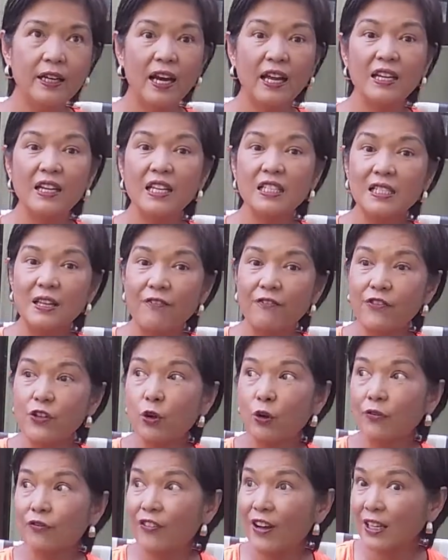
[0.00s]
unless if
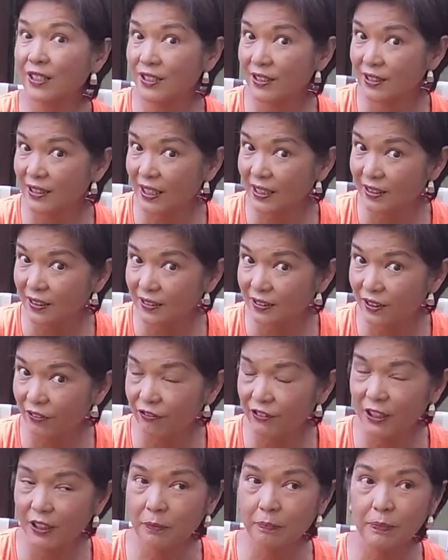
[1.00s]
you're vaccinated in the
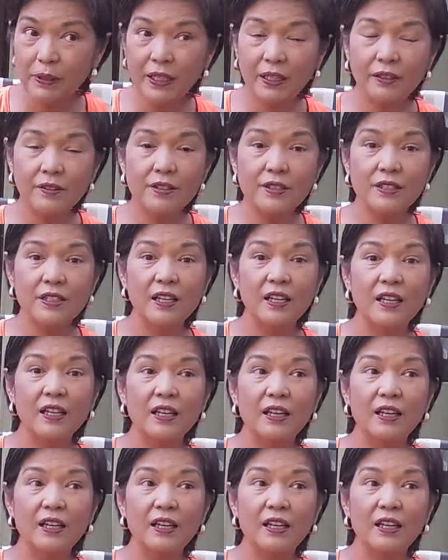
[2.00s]
Philippines,